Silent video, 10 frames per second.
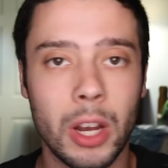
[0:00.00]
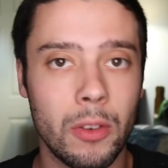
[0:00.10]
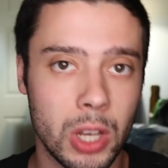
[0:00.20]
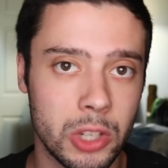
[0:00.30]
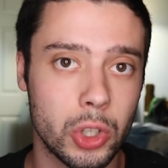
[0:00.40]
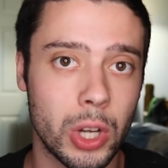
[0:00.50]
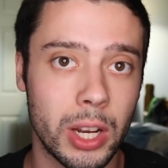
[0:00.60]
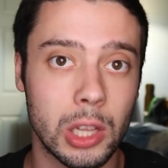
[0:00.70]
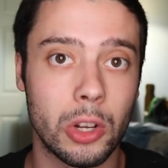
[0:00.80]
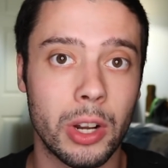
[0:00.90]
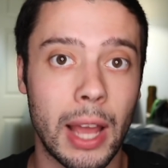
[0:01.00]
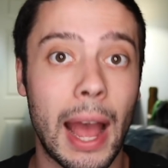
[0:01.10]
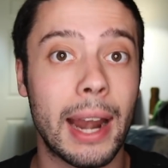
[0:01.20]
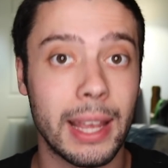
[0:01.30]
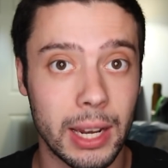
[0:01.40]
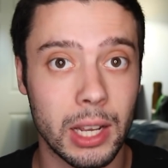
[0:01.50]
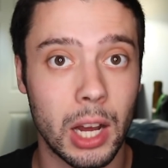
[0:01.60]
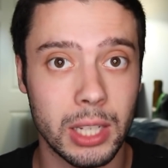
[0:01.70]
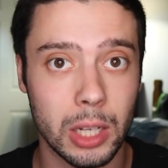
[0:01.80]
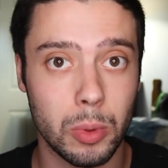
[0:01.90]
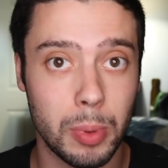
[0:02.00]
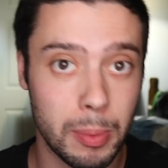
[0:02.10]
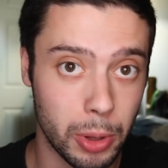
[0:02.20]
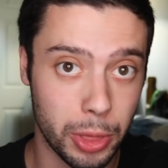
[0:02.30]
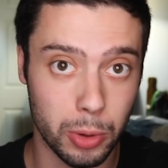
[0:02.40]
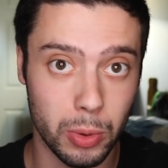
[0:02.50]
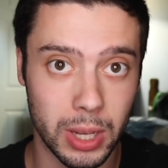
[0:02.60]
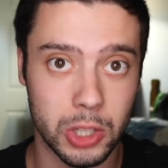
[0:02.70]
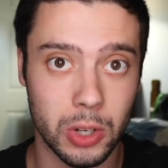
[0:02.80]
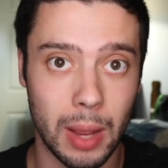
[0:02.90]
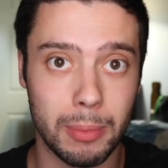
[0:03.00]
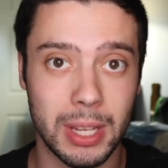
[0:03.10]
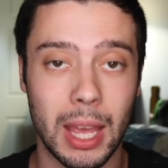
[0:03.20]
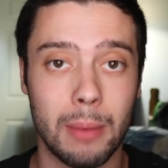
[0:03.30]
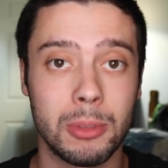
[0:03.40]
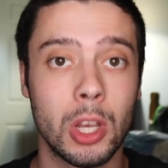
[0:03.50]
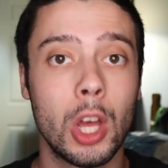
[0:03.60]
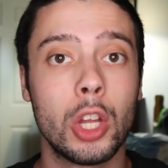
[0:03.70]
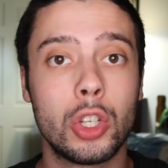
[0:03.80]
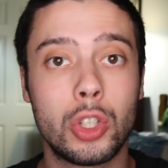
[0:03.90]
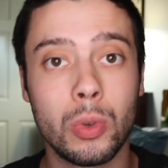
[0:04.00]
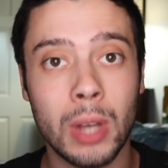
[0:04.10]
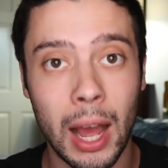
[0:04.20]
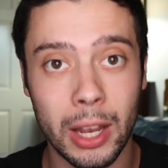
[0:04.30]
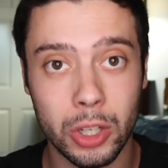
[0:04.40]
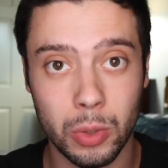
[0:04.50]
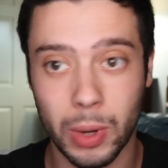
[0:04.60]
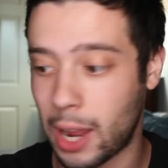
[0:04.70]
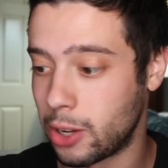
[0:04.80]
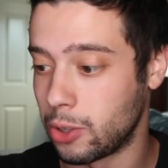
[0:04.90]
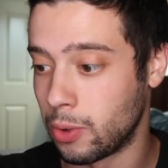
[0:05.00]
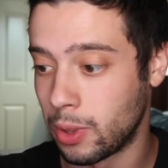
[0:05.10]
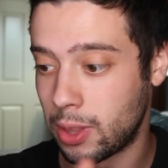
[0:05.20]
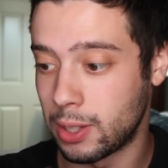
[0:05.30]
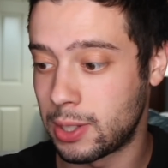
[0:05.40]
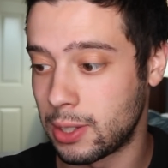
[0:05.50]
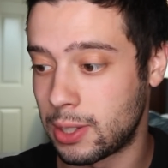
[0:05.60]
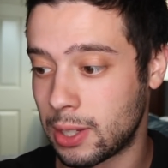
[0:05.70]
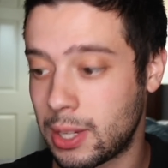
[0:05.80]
any of you guys are trying to learn how to get in contact with people through Instagram DMs, do not do what I do. This is